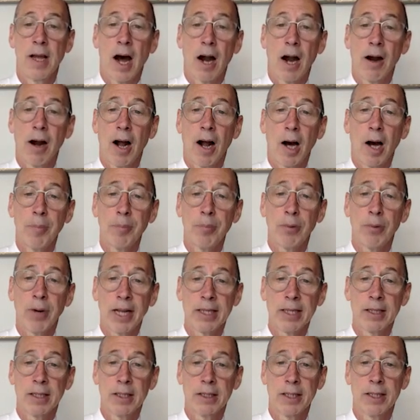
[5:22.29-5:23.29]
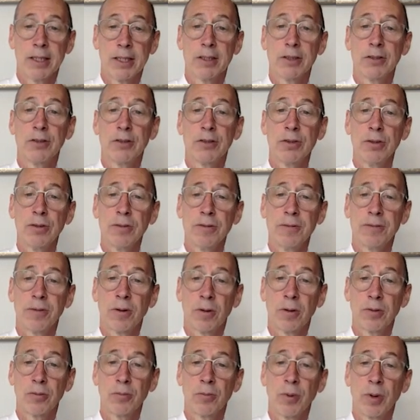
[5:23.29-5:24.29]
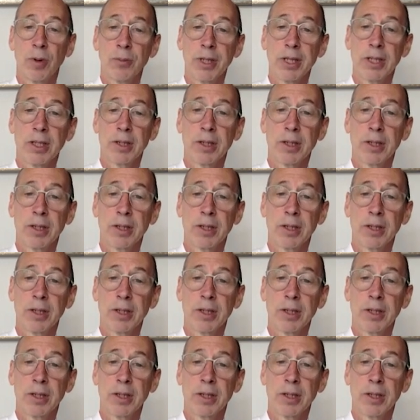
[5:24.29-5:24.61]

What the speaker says: are upregulated twofold when we